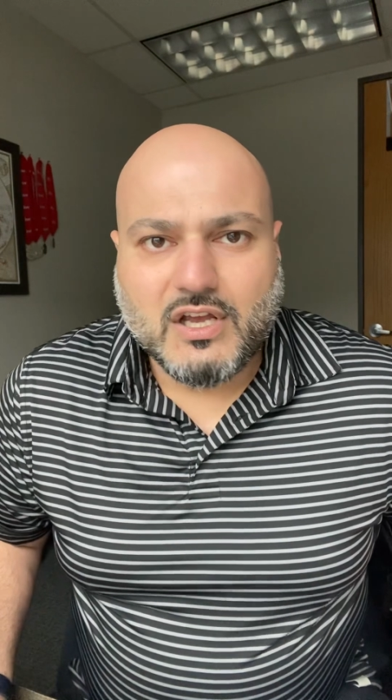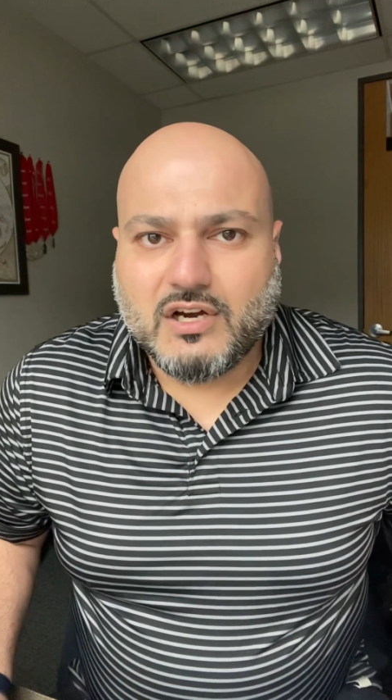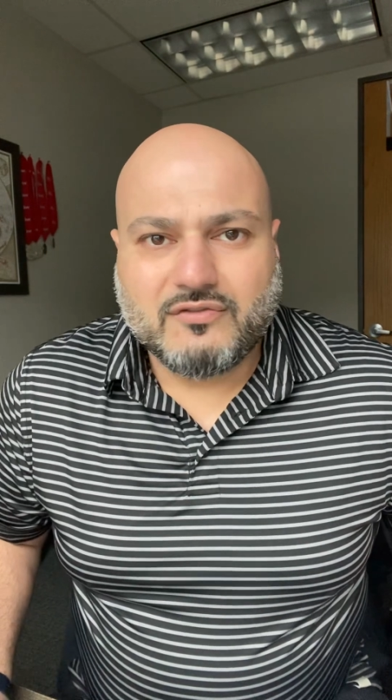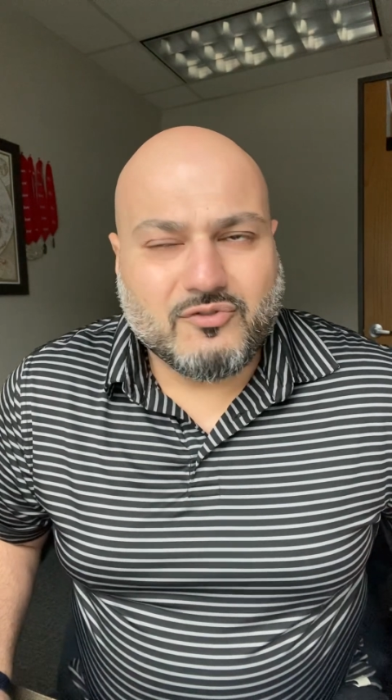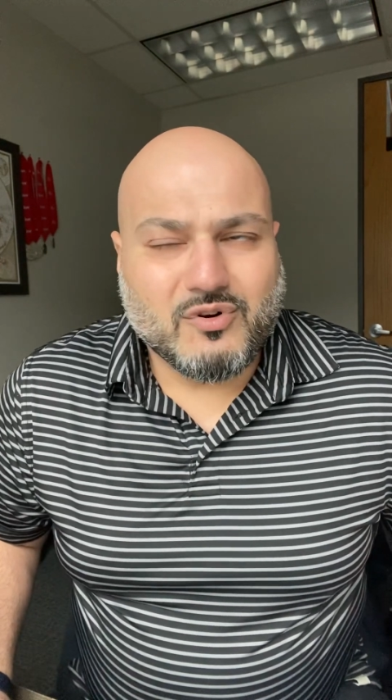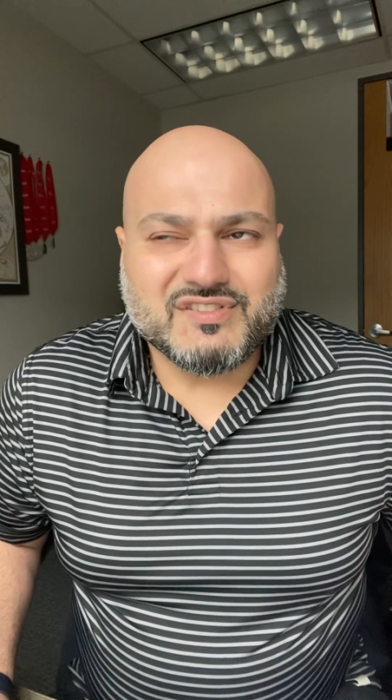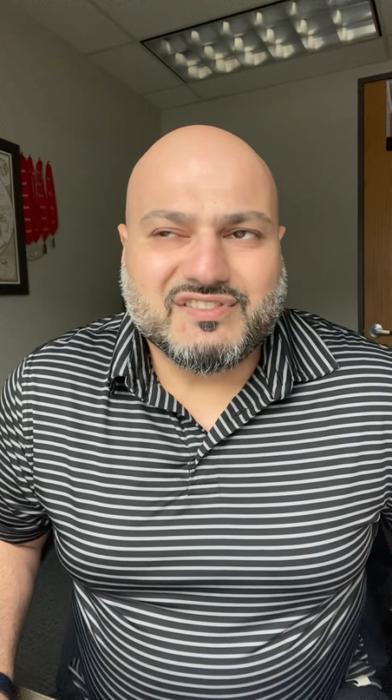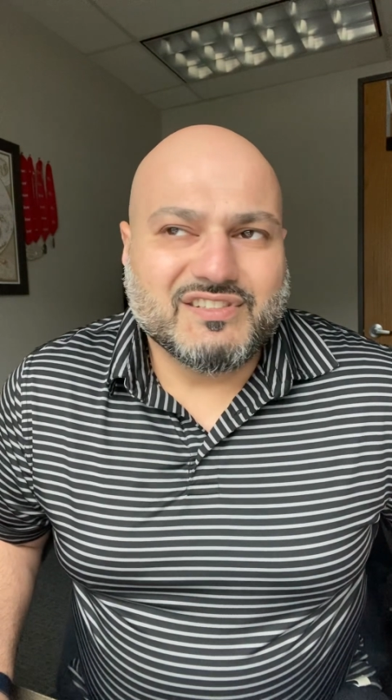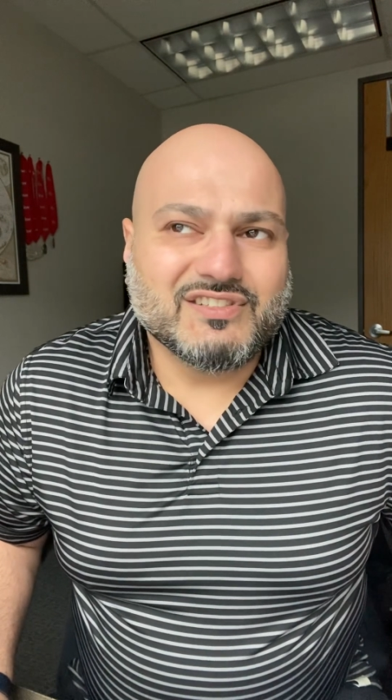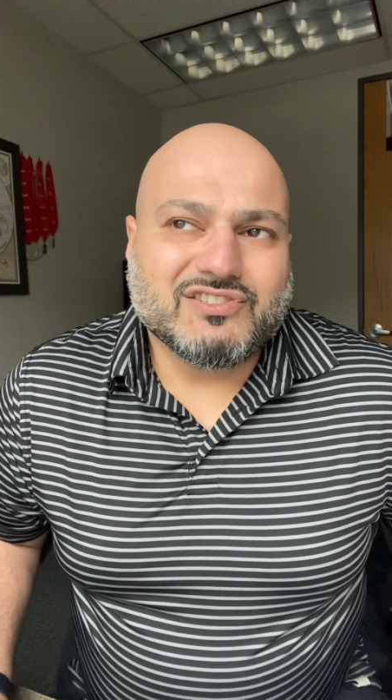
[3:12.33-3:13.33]
Of course,
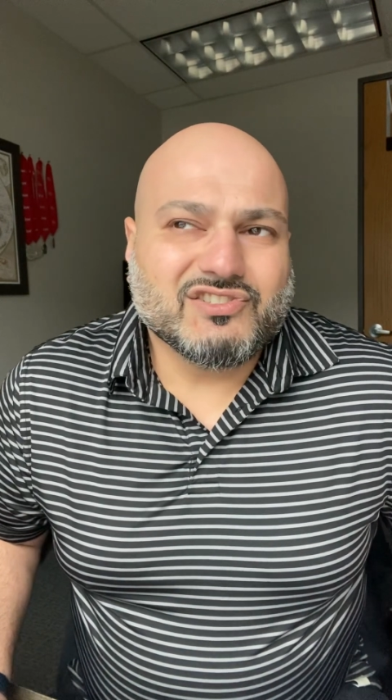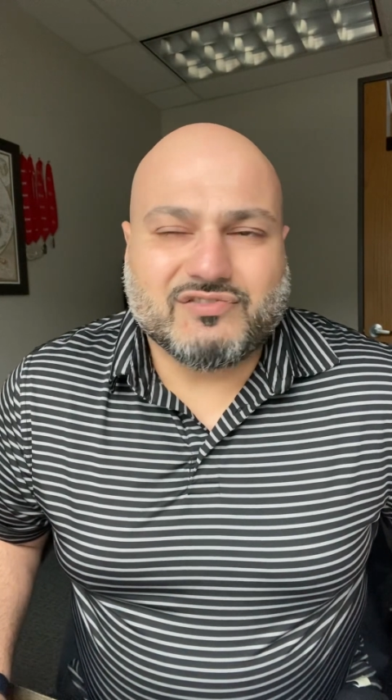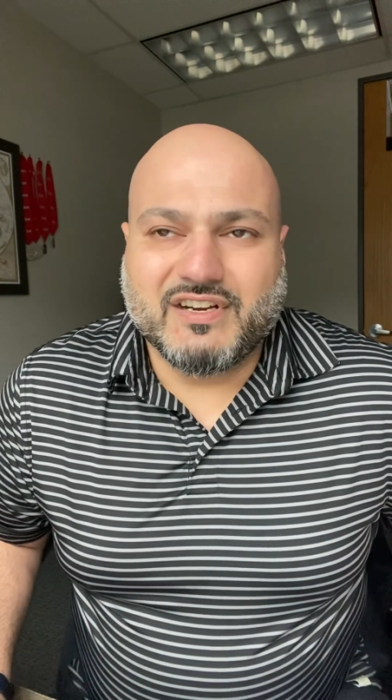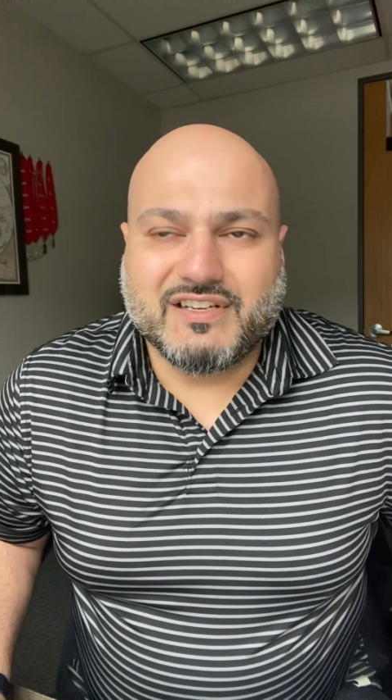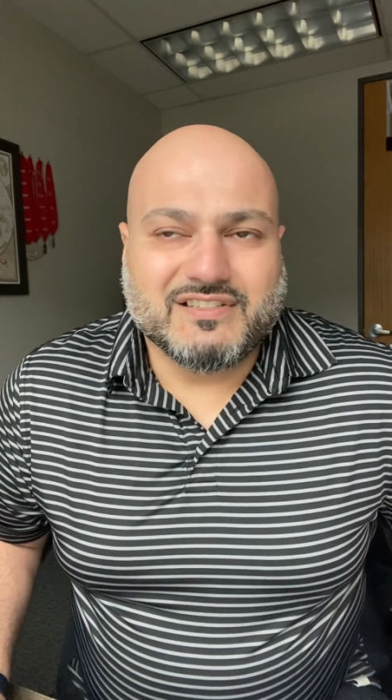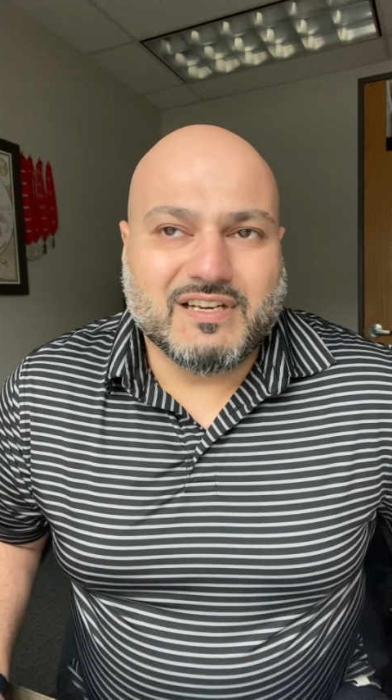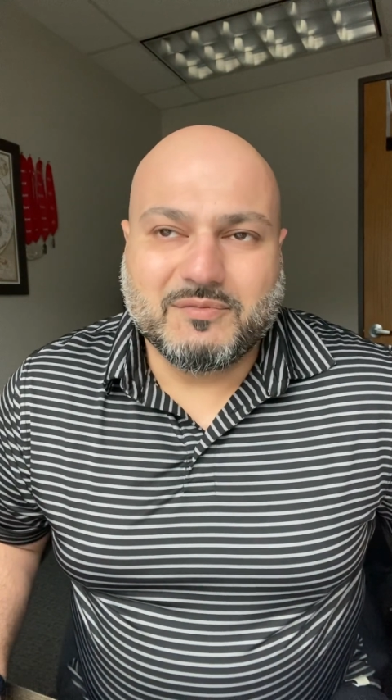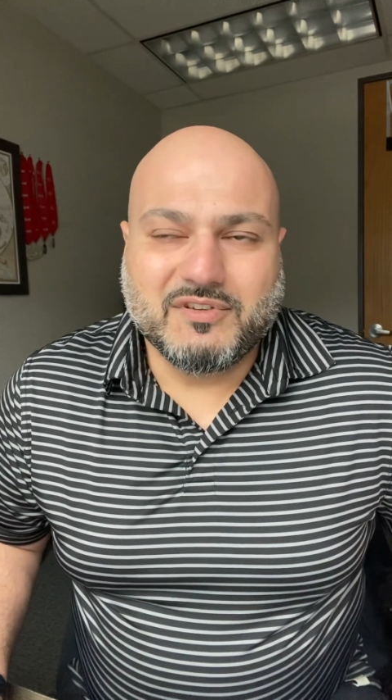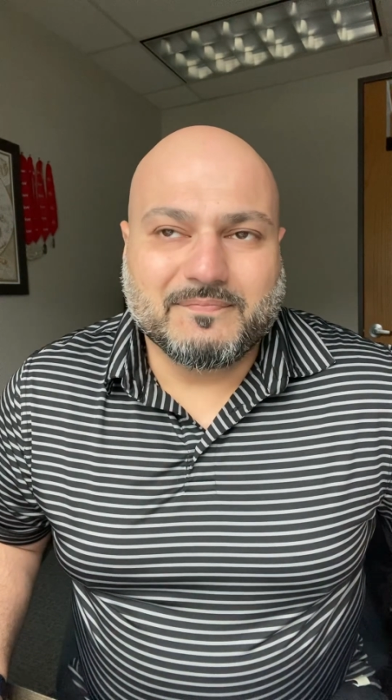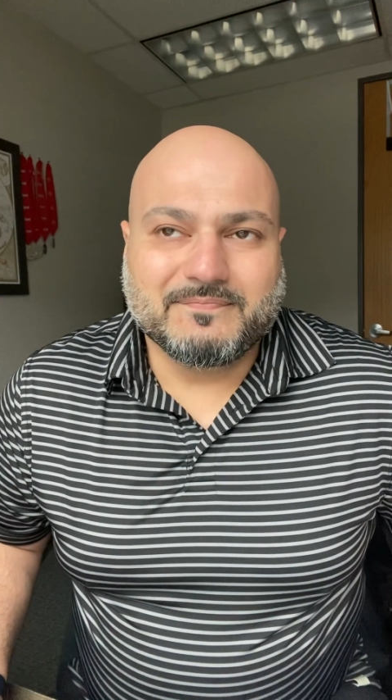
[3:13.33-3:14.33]
the interest rates, I
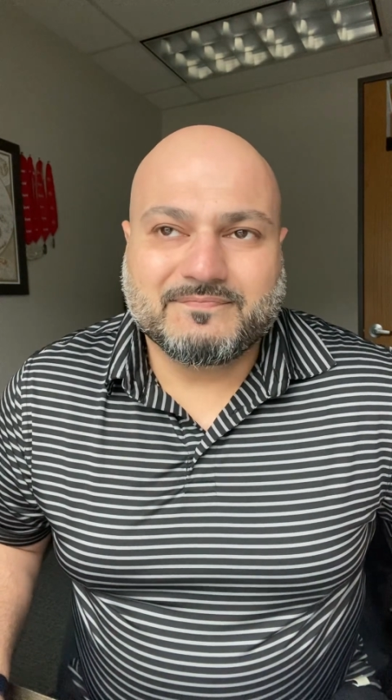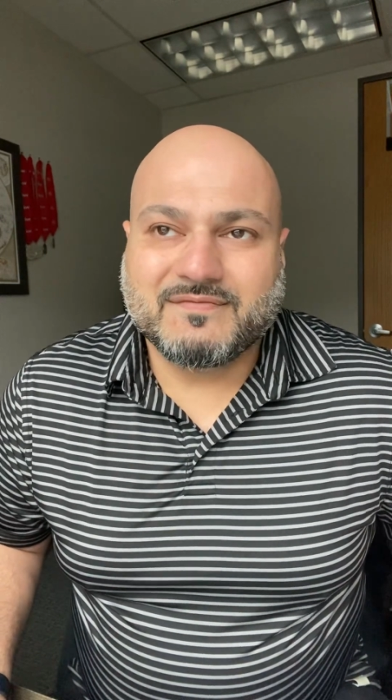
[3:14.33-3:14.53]
mean,